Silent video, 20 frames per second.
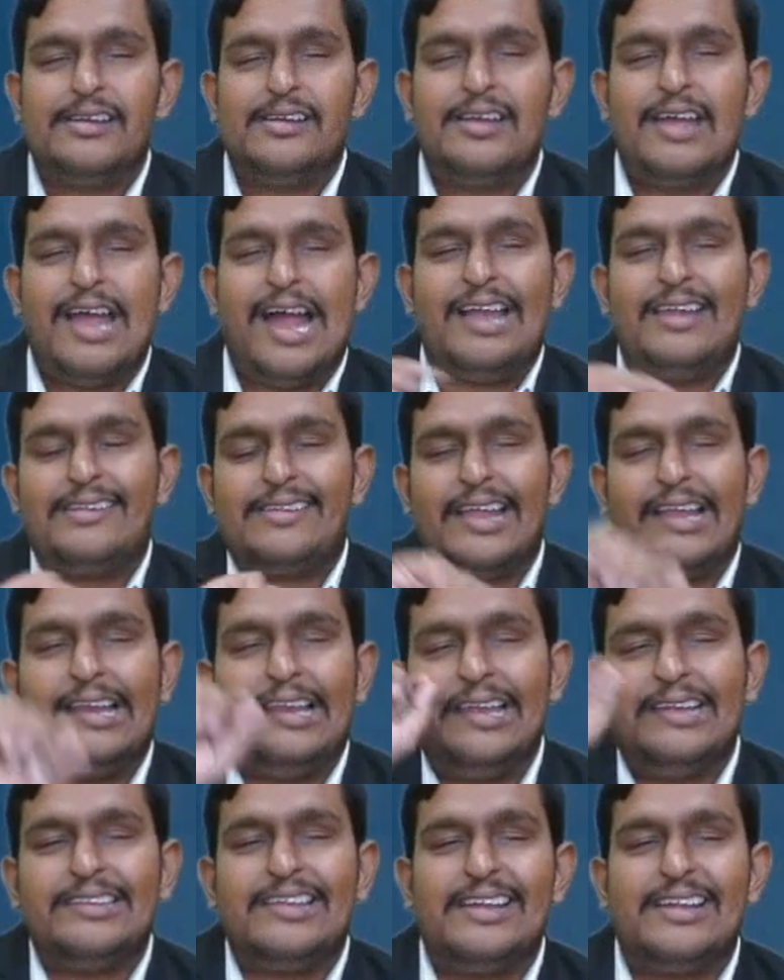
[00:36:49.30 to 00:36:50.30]
and
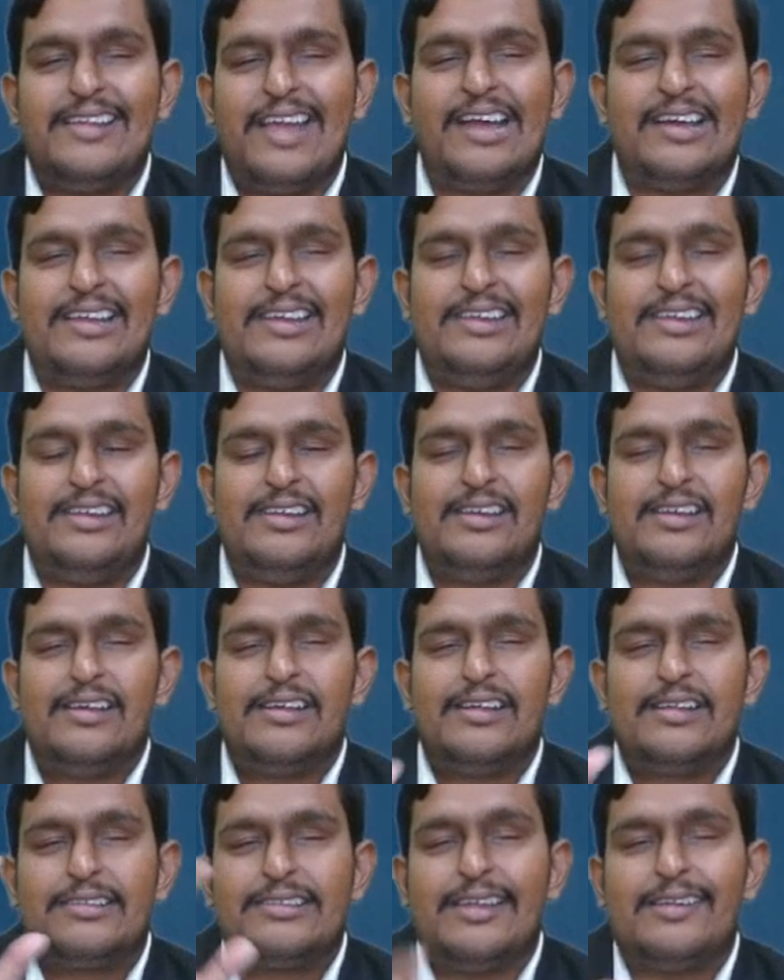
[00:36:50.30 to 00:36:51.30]
selling the jaggery,
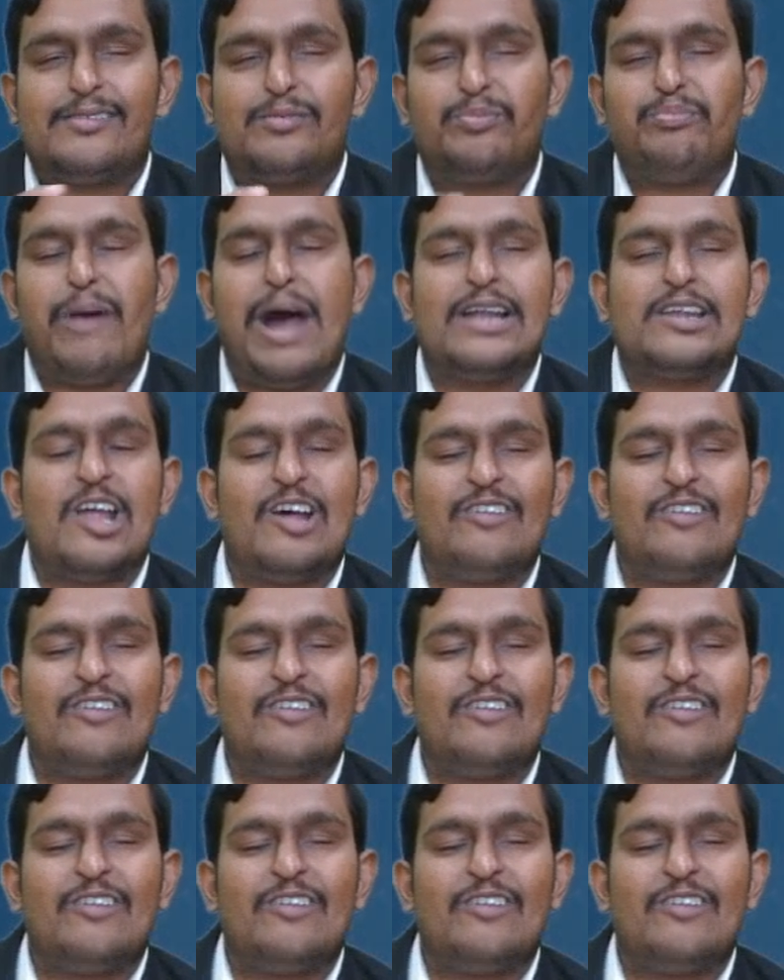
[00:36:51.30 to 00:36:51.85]
this part